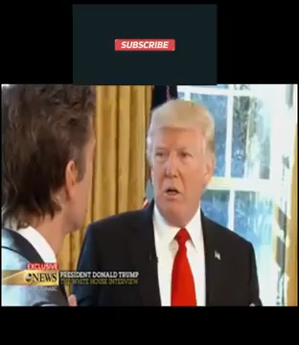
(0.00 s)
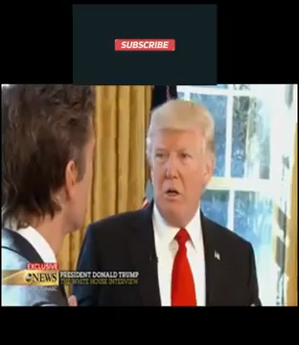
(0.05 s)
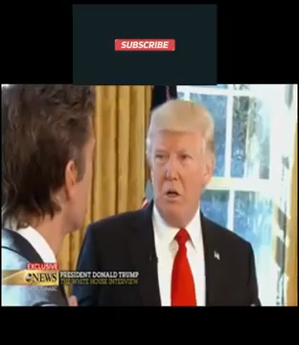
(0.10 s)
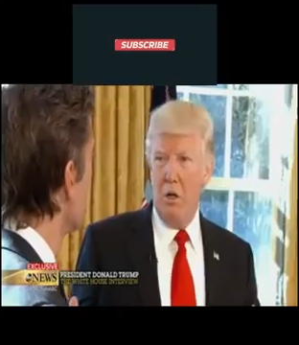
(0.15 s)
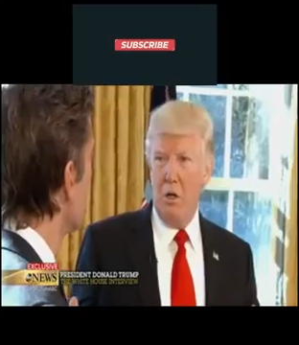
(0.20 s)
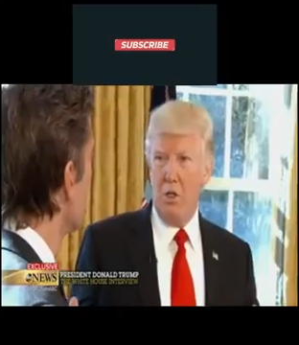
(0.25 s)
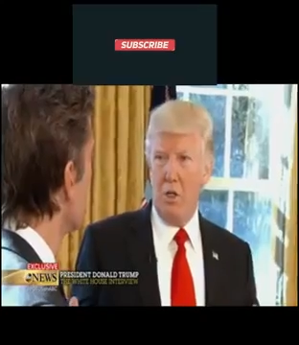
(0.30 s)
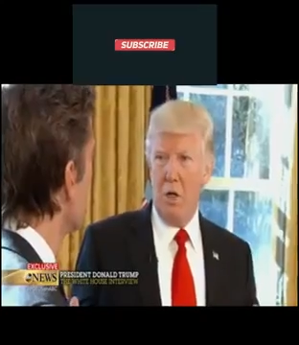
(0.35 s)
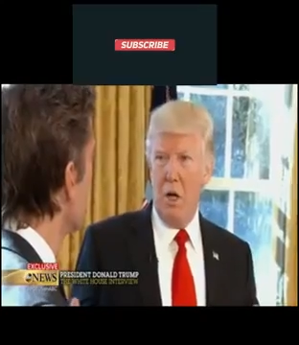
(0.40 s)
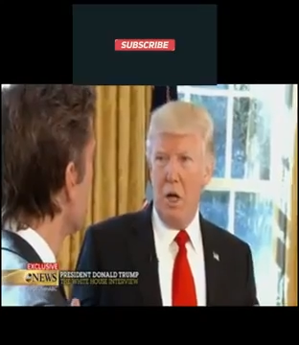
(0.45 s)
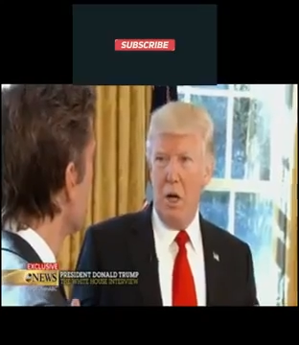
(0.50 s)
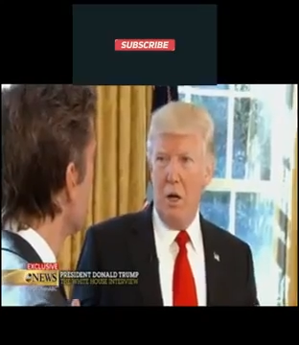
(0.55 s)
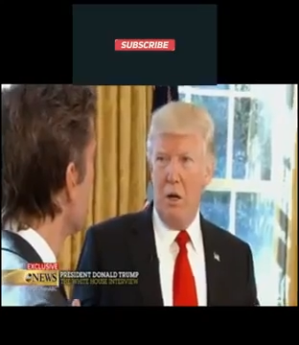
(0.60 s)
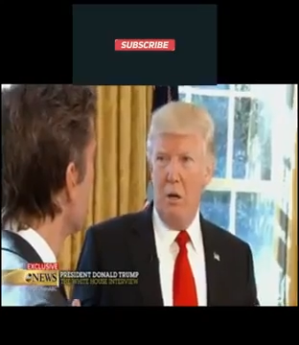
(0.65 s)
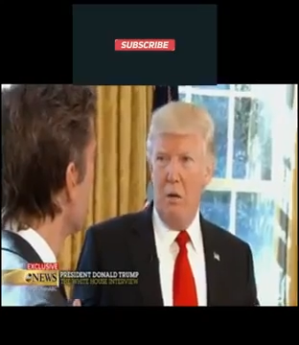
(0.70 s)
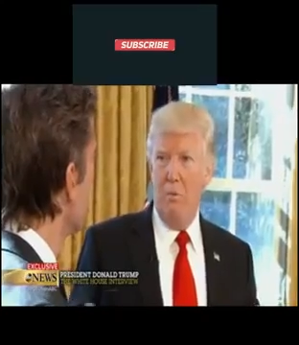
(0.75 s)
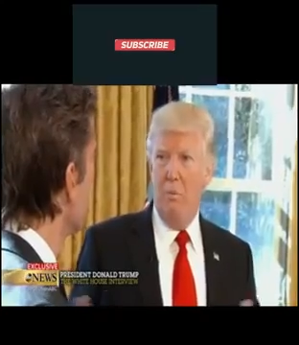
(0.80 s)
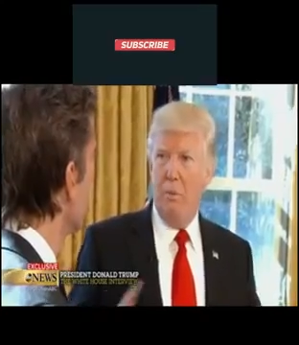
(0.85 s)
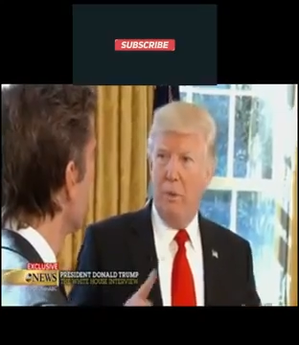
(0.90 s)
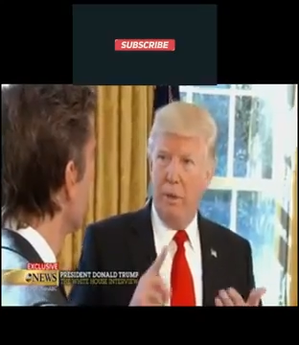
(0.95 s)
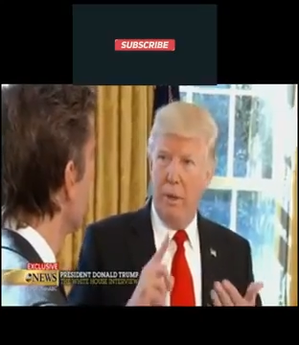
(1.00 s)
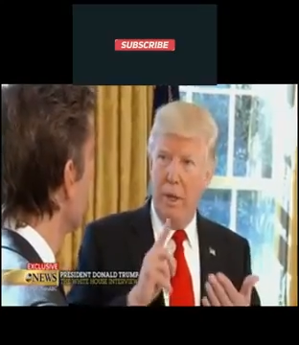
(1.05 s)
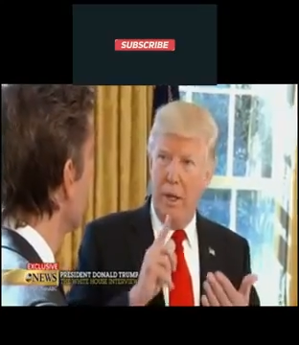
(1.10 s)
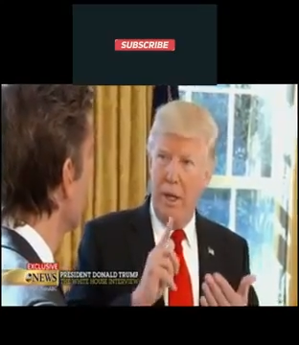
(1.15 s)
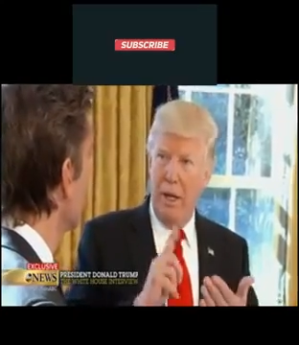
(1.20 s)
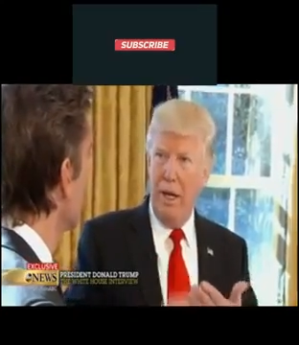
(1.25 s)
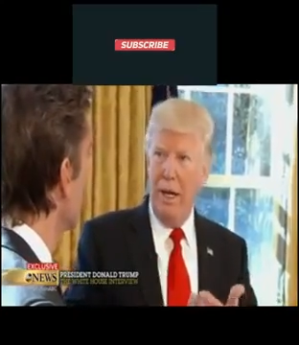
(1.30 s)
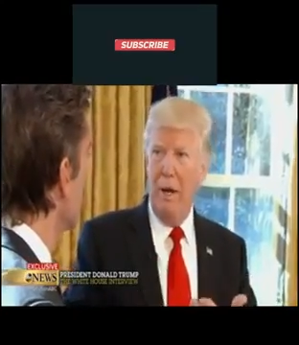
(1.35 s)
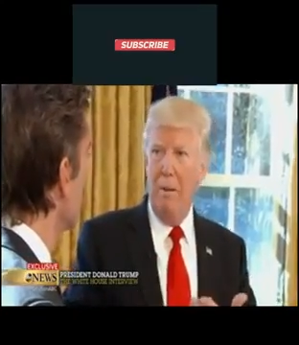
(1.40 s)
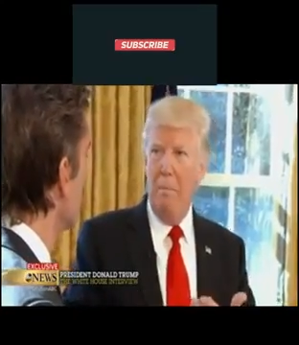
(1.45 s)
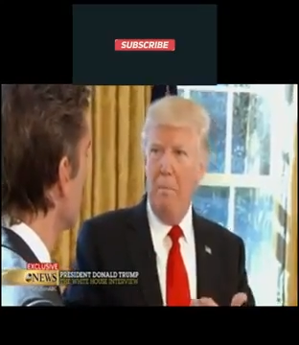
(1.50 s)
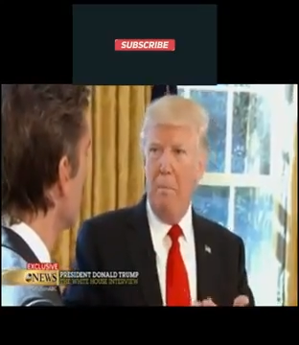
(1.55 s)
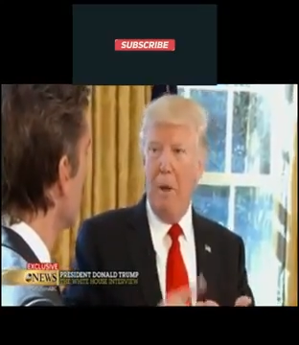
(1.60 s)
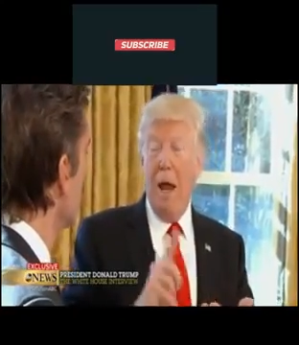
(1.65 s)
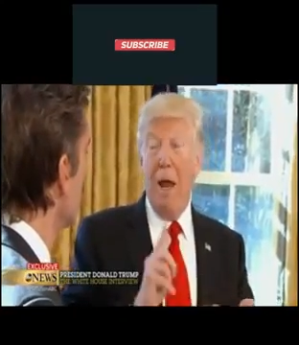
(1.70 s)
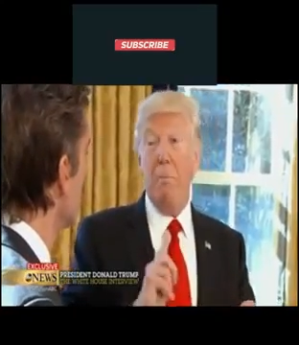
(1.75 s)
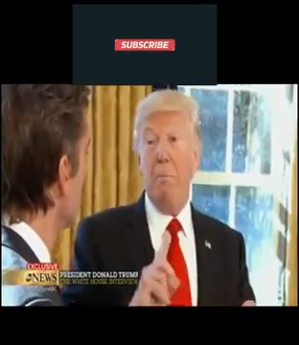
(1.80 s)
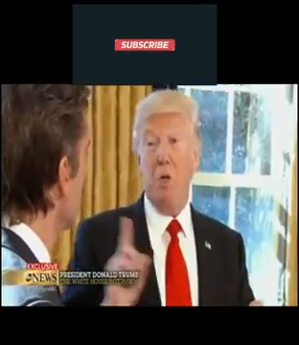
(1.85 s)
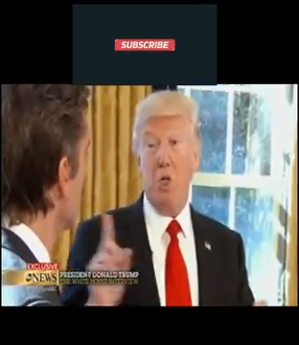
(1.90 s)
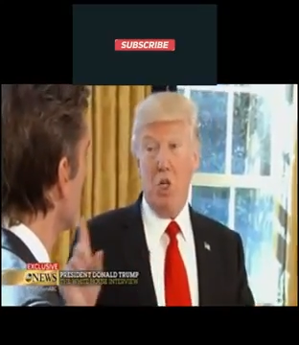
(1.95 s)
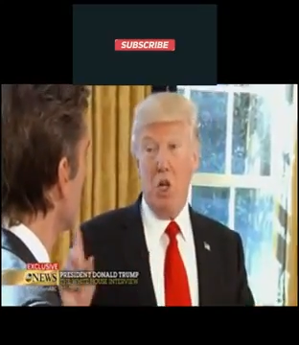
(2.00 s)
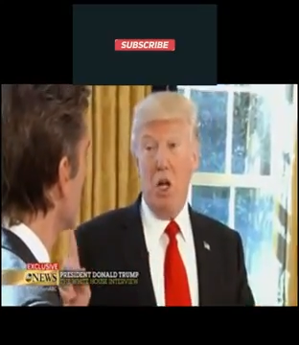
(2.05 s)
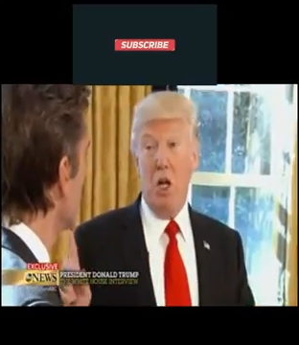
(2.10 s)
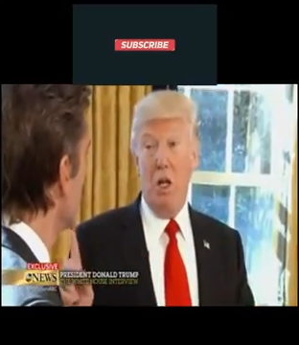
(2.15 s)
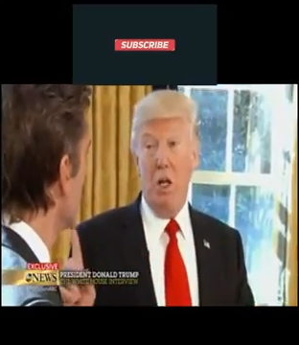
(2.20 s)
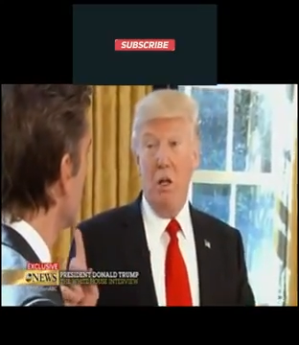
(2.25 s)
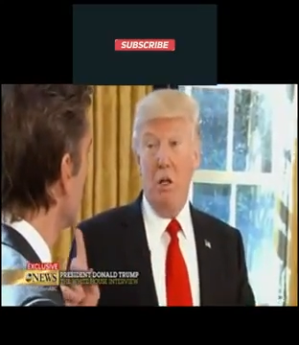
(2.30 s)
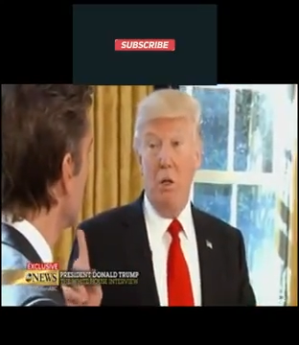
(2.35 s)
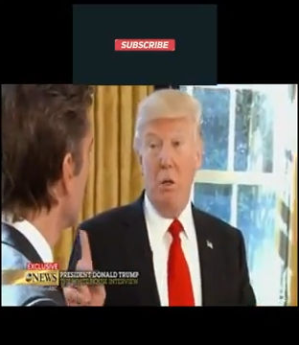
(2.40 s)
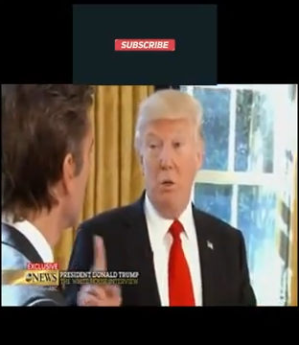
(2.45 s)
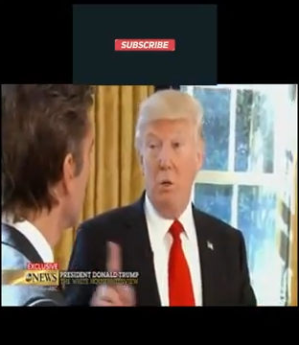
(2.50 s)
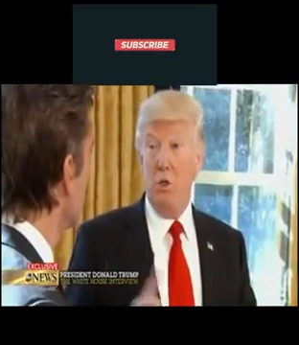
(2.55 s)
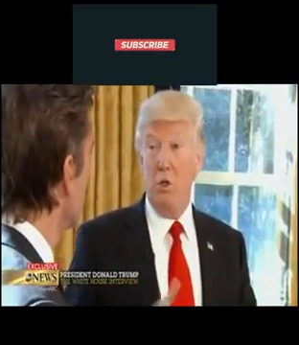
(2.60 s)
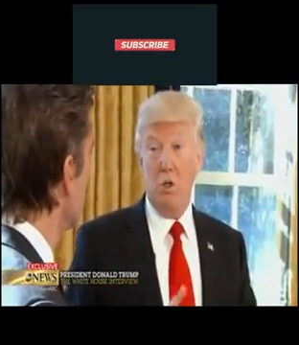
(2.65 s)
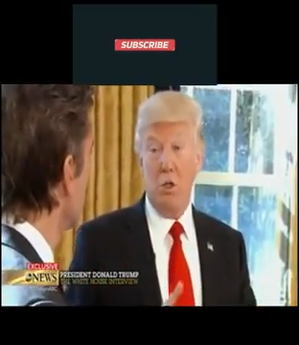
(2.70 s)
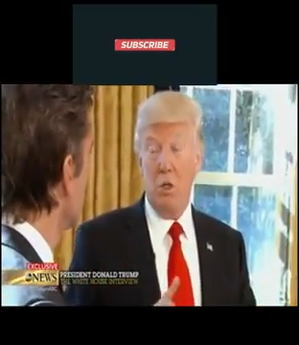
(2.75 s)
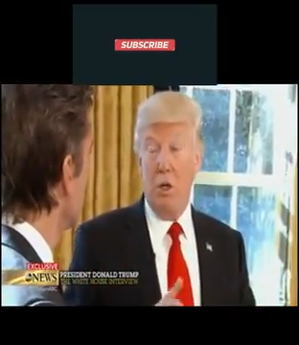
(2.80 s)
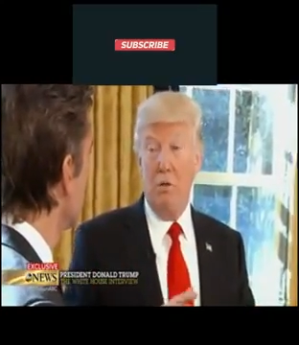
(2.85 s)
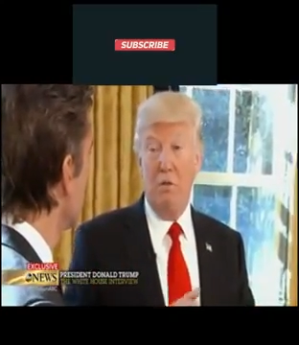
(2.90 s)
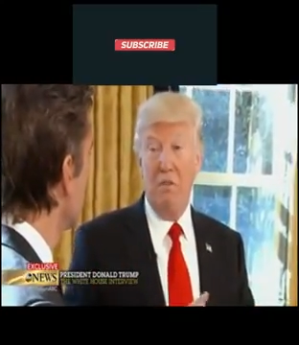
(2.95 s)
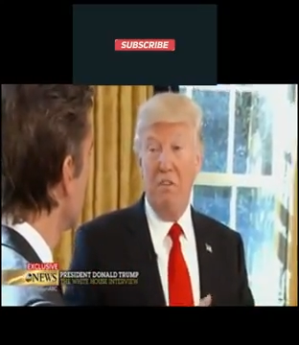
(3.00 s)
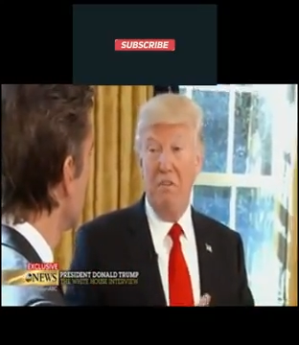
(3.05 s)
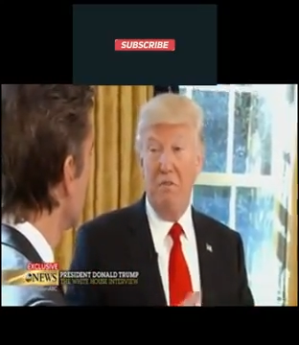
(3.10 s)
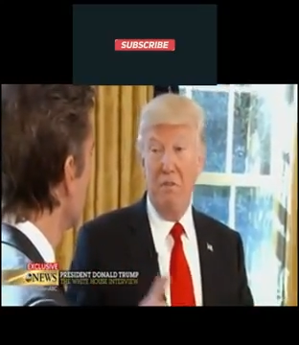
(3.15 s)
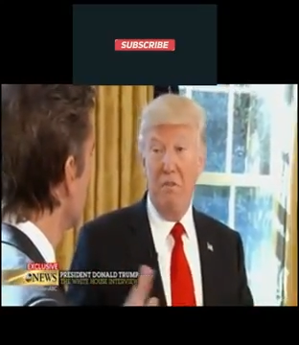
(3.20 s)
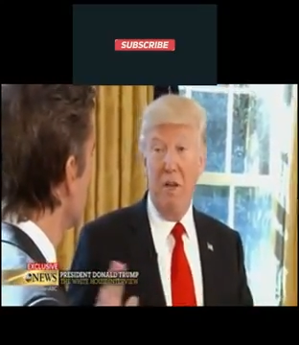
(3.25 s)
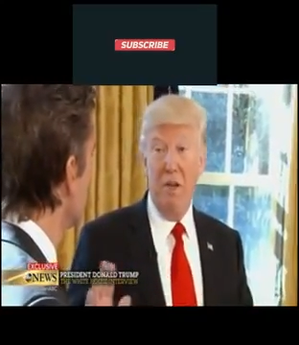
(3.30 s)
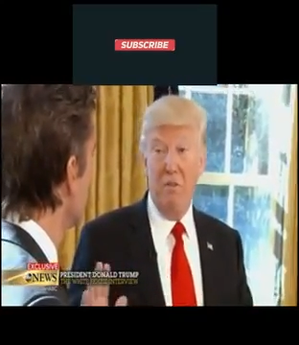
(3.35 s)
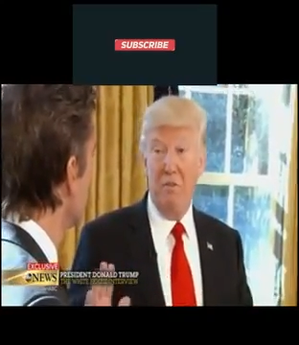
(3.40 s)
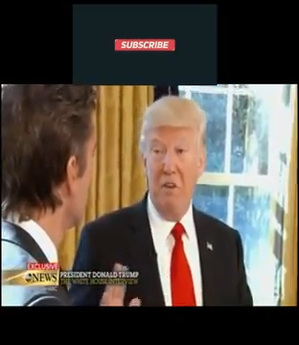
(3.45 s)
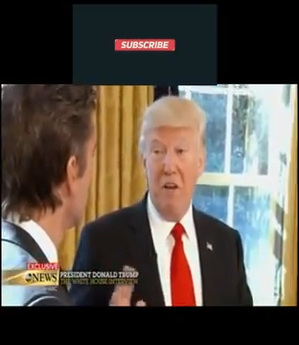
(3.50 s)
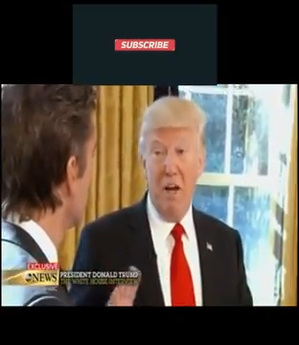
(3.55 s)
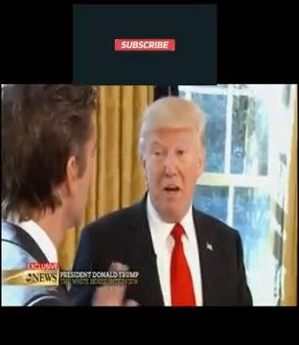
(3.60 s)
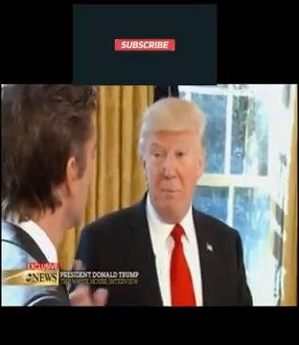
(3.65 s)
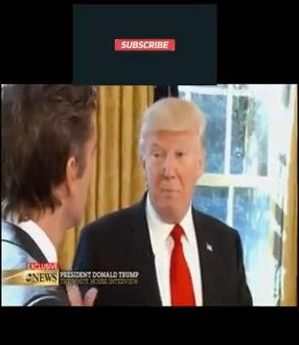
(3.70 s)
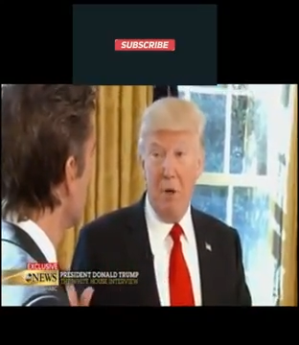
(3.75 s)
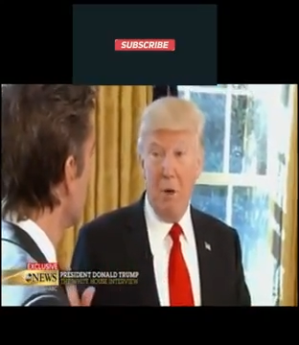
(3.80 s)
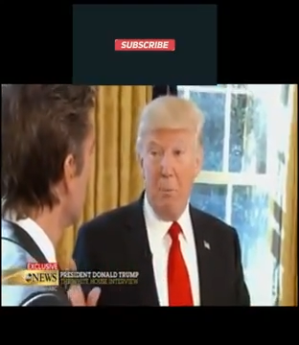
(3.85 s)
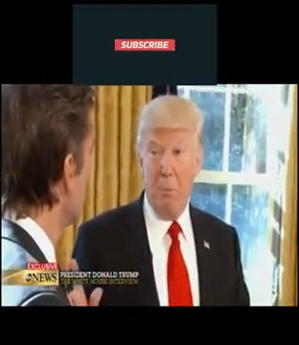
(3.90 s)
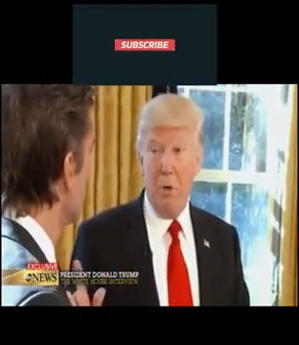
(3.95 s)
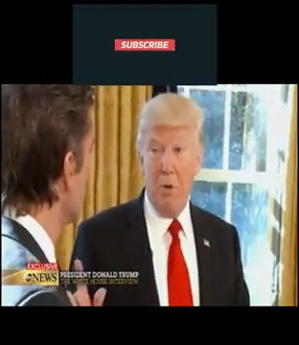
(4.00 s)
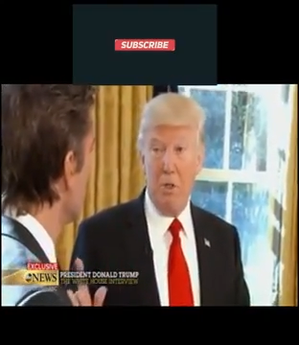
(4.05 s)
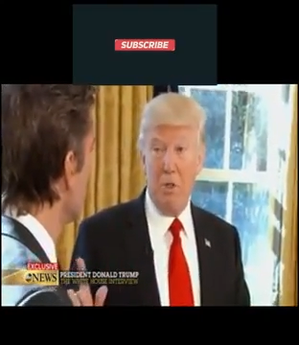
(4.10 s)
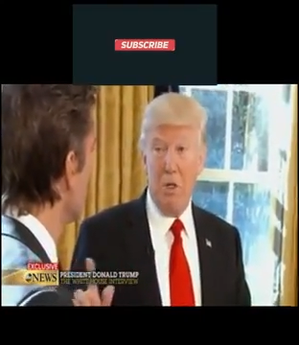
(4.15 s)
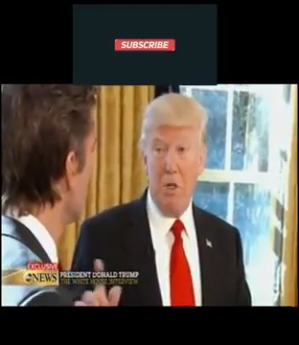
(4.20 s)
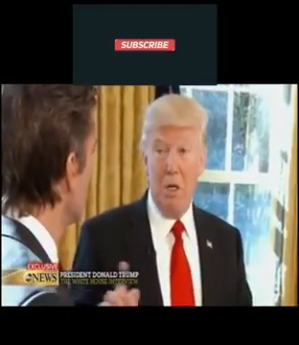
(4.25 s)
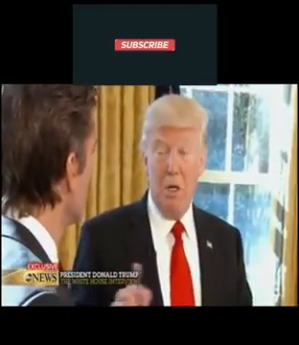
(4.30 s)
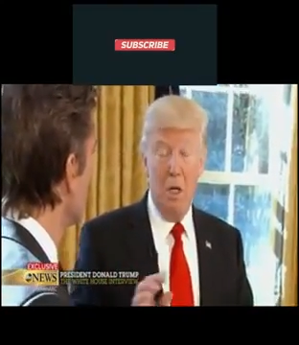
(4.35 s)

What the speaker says: side. Him and Michelle, who's a phenomenal person.